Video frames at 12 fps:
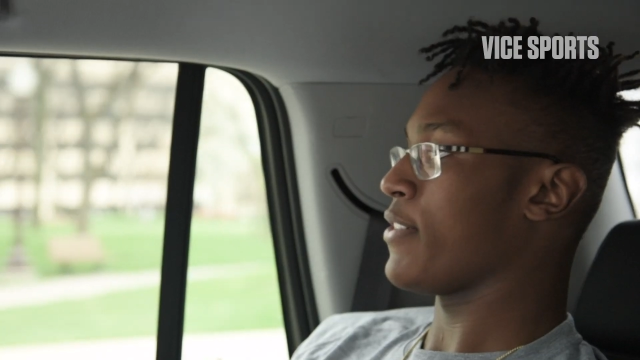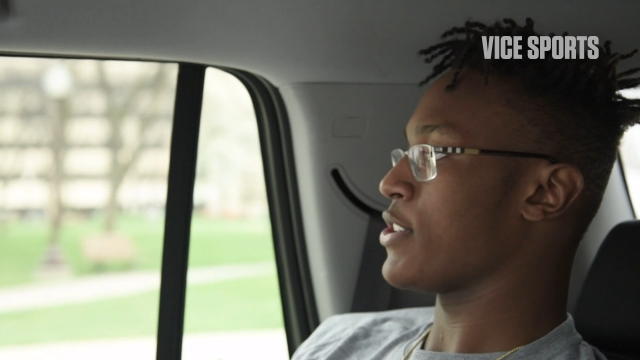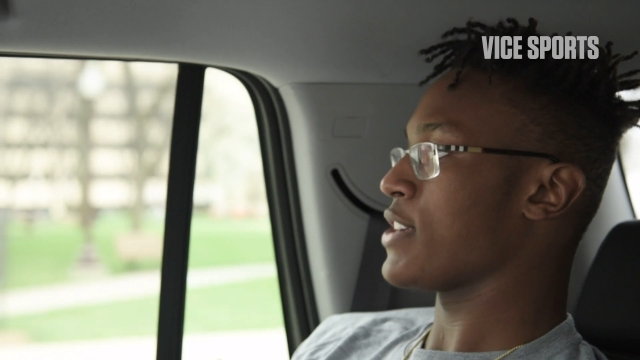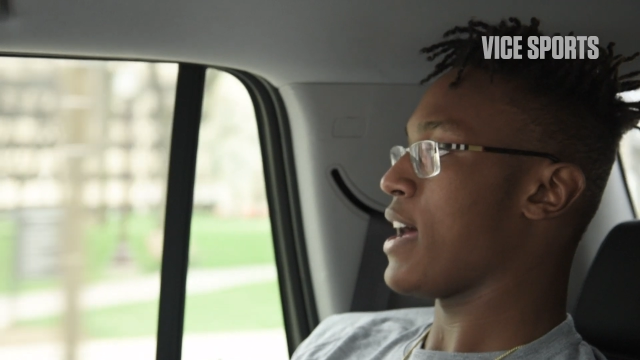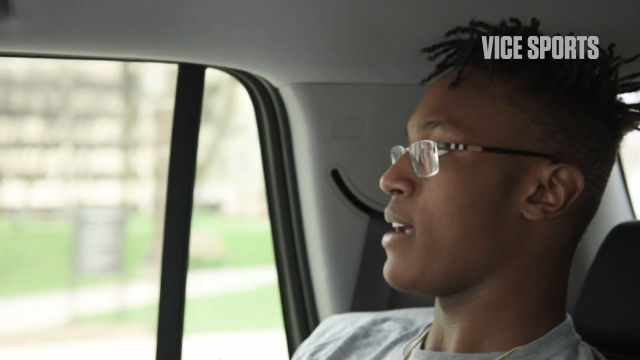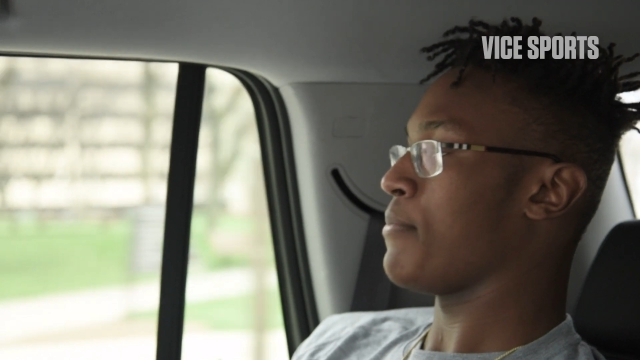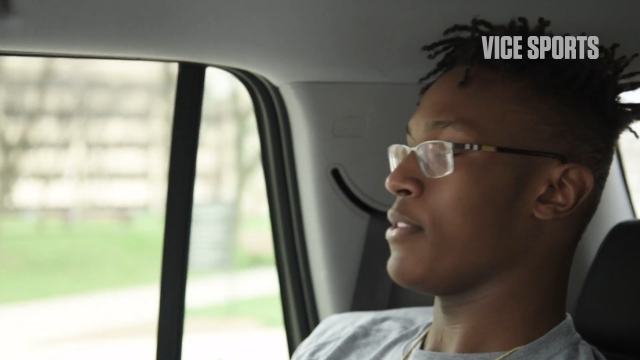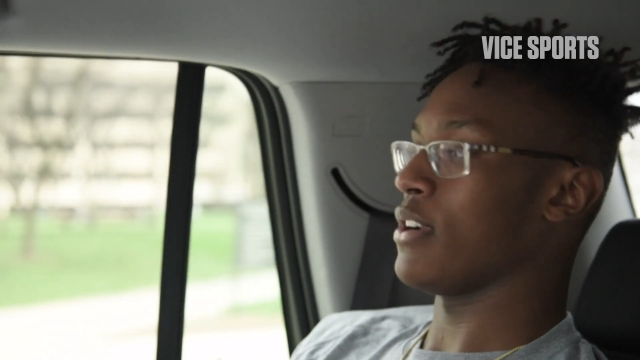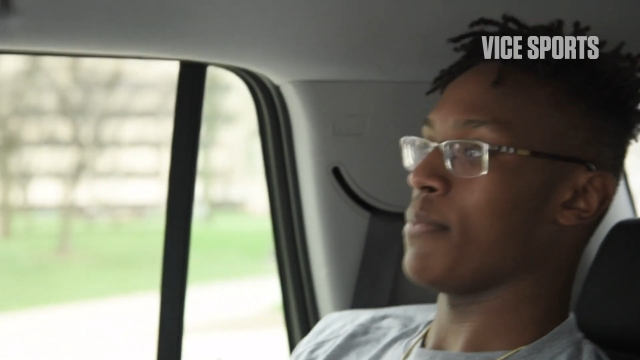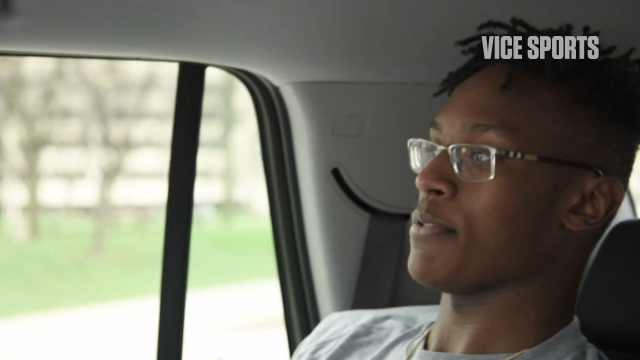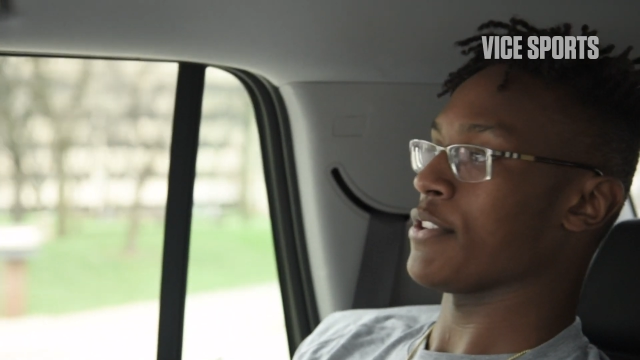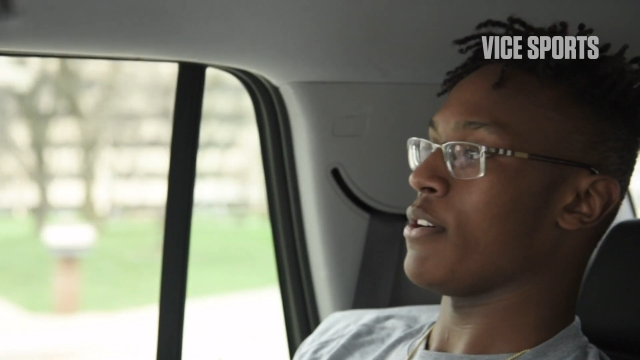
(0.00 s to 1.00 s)
every shot I put
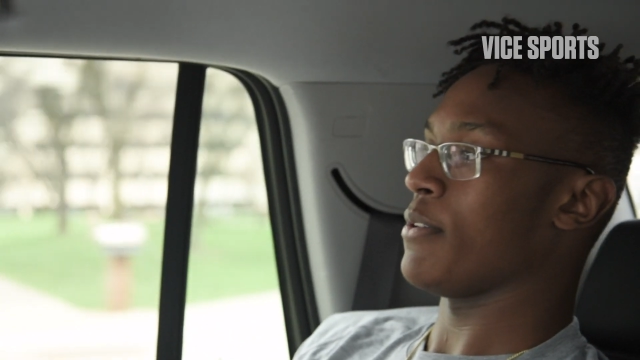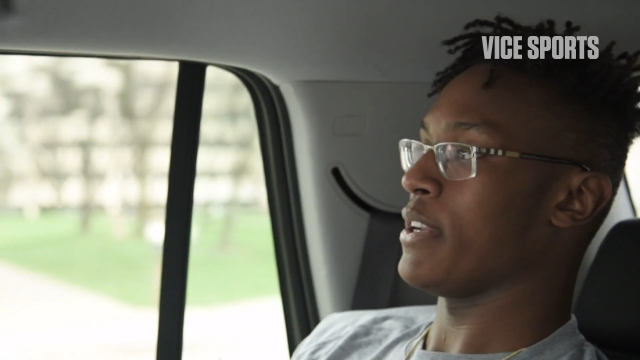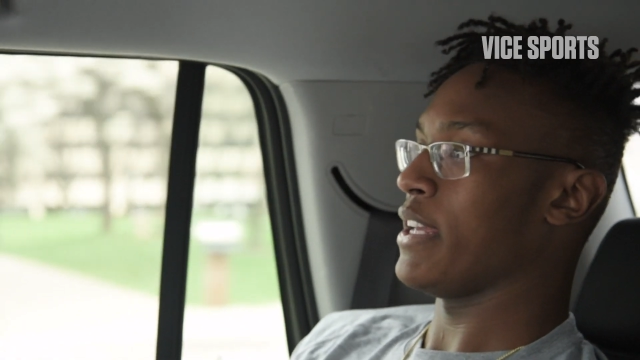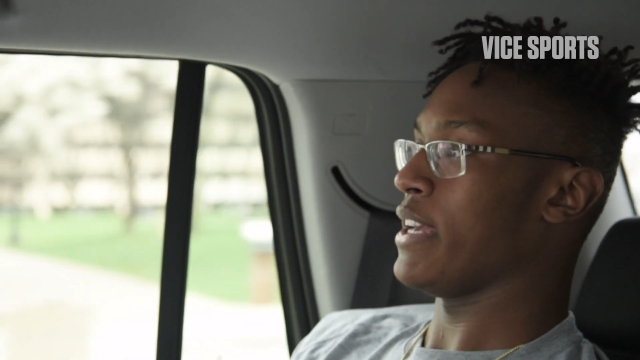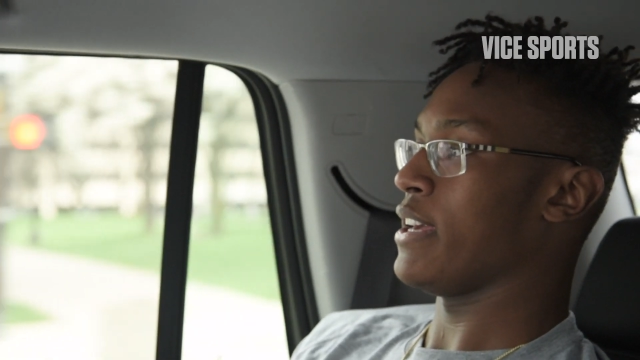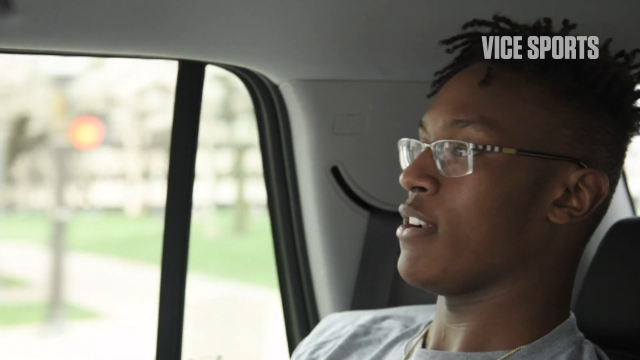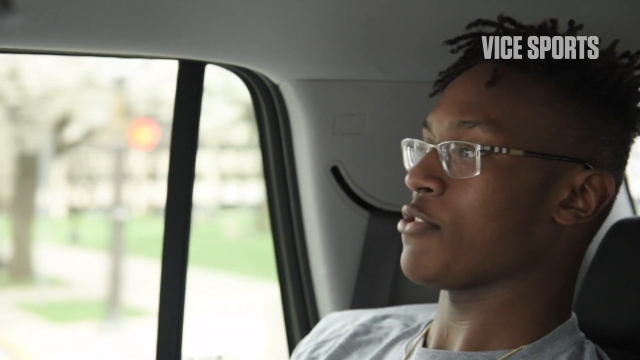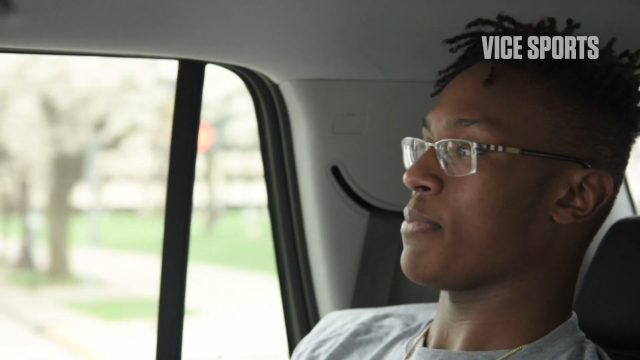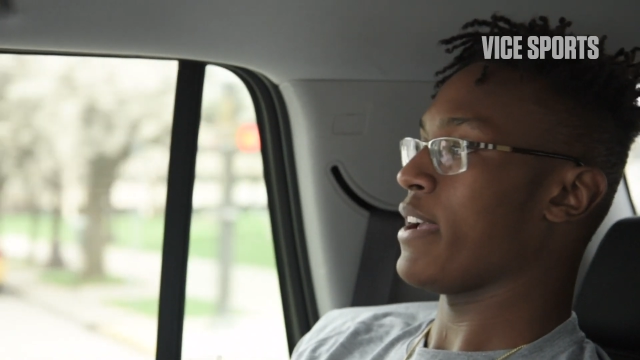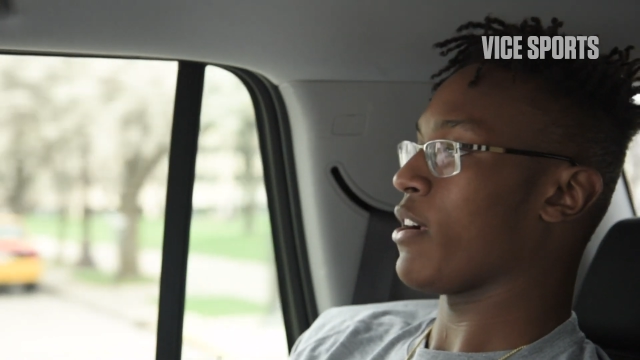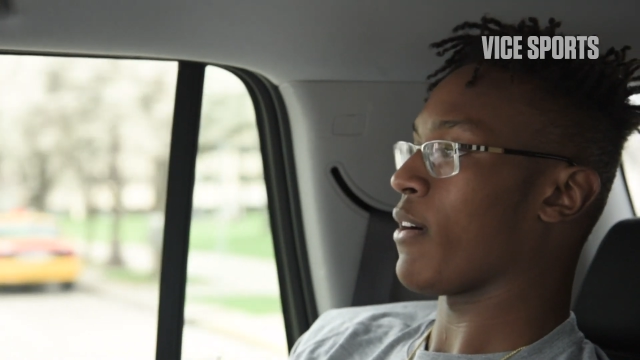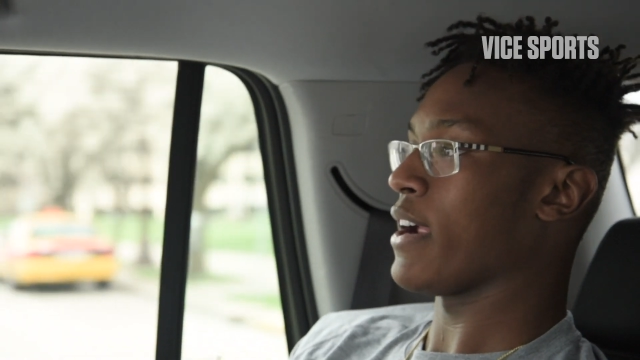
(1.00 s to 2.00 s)
up was going in. I was
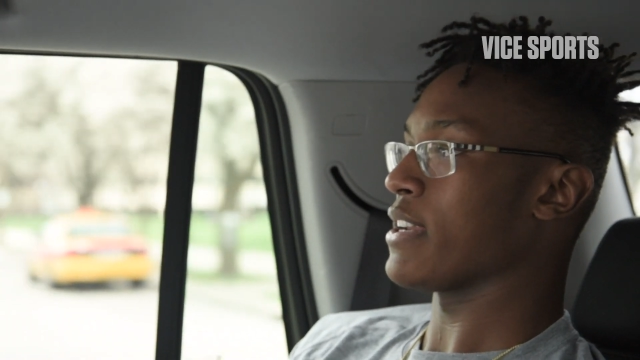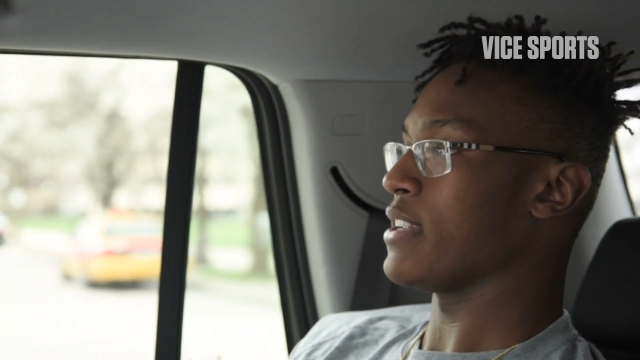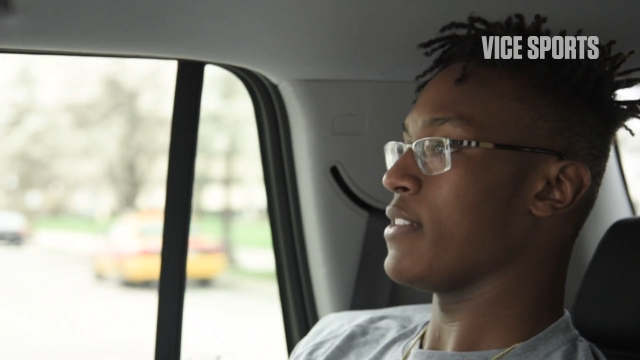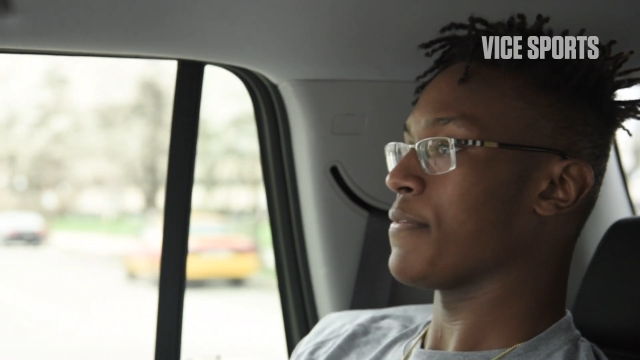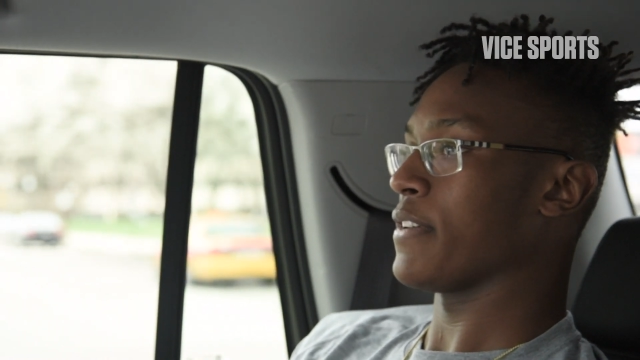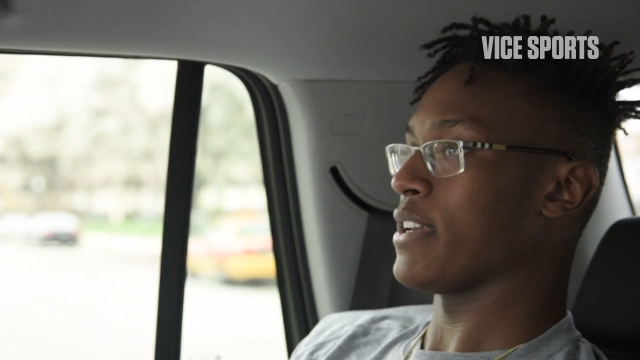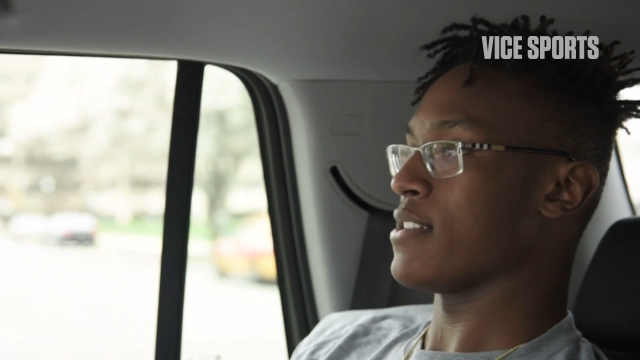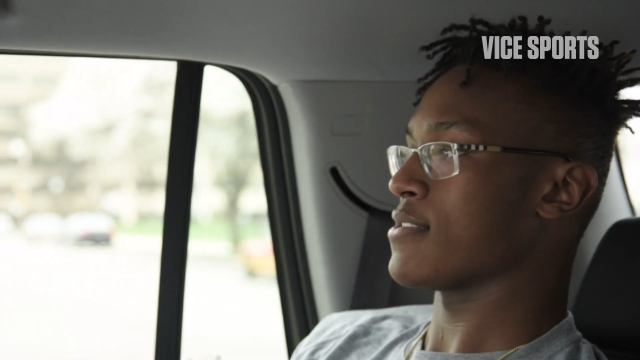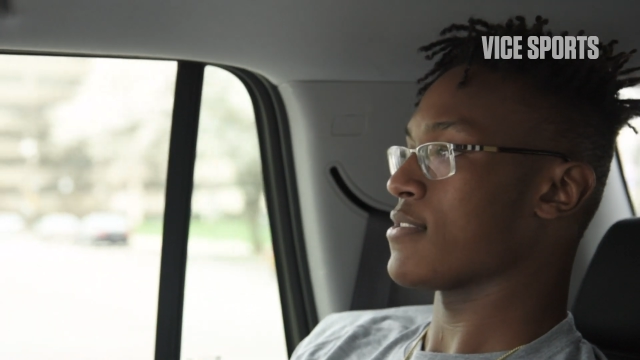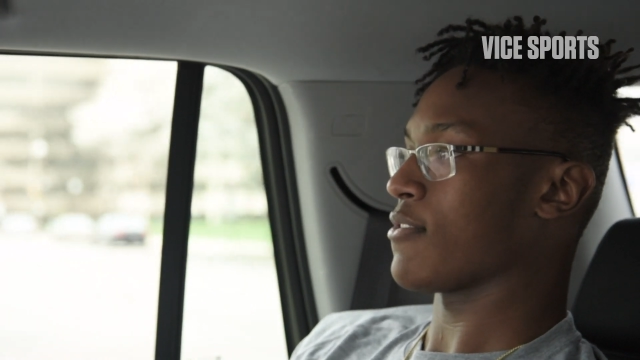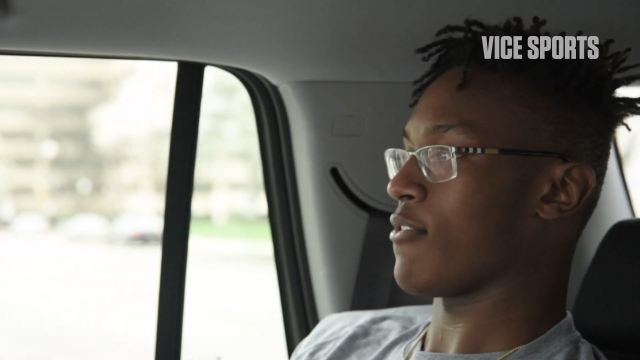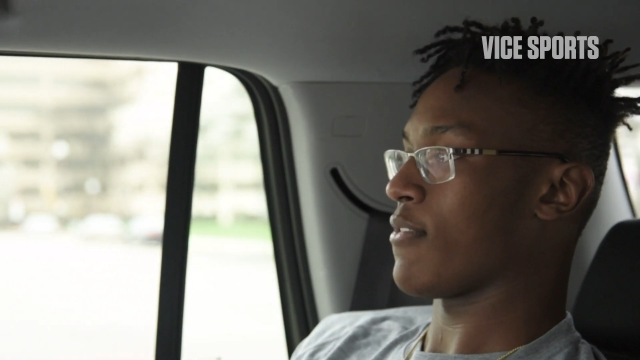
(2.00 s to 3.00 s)
playing great defense,